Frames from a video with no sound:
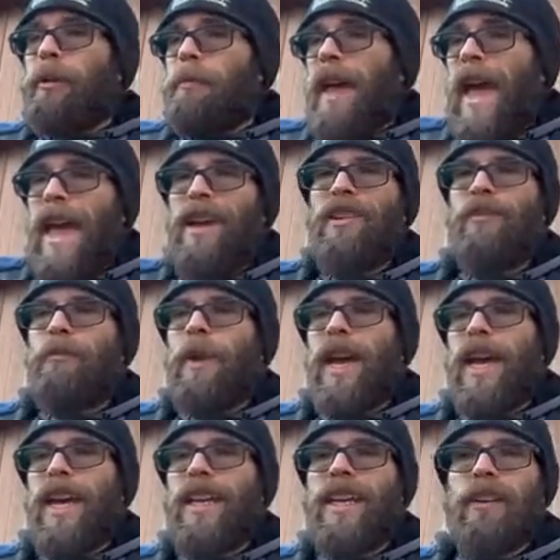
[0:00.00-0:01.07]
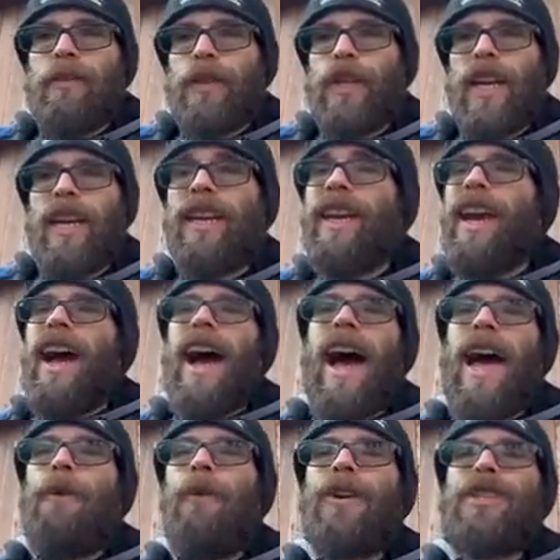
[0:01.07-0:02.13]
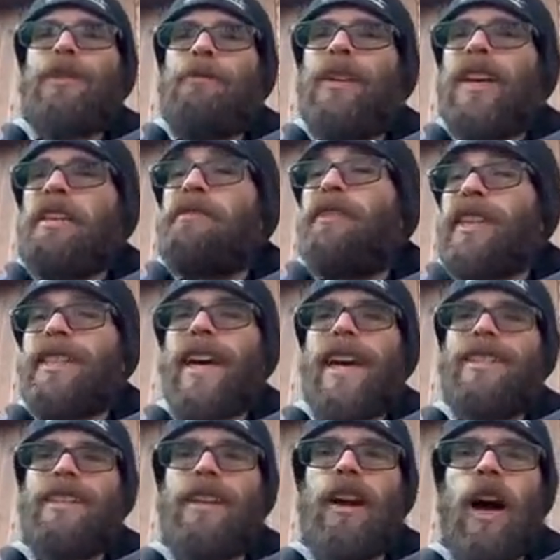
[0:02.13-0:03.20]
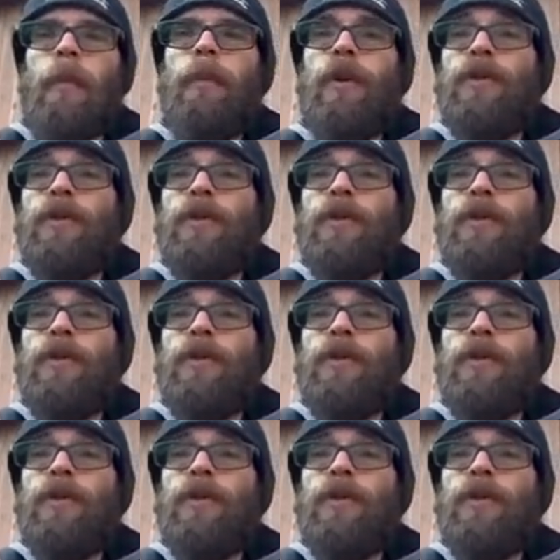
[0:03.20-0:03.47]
end of May, give or take. I want some nice, fantastic compost